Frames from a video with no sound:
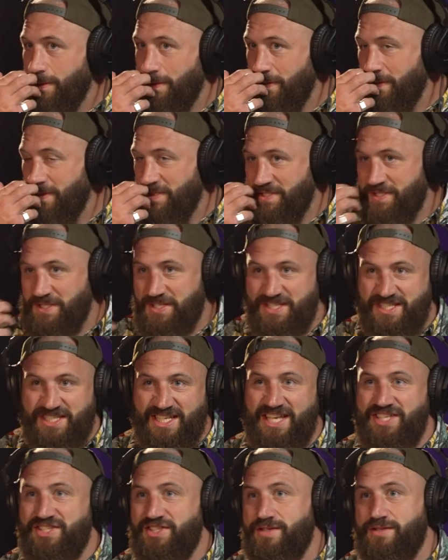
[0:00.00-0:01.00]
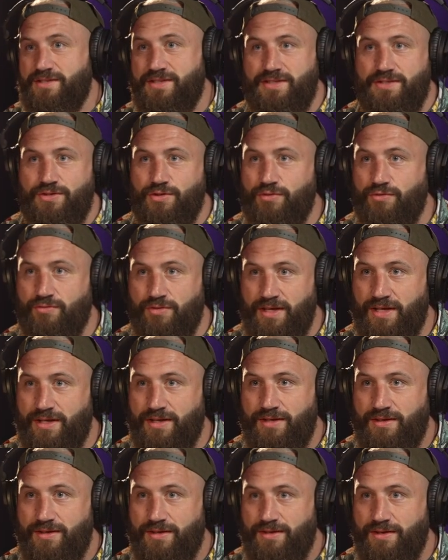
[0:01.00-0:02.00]
the successor's story,
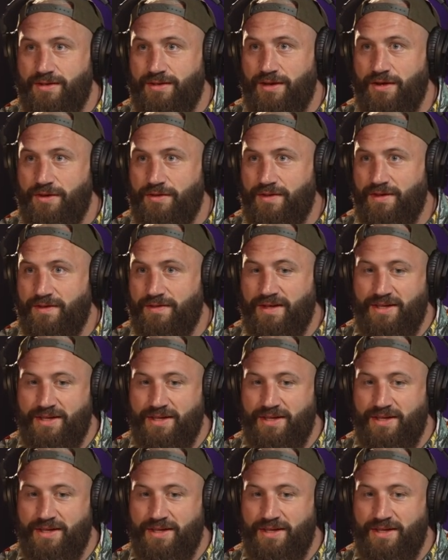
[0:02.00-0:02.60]
you know, that,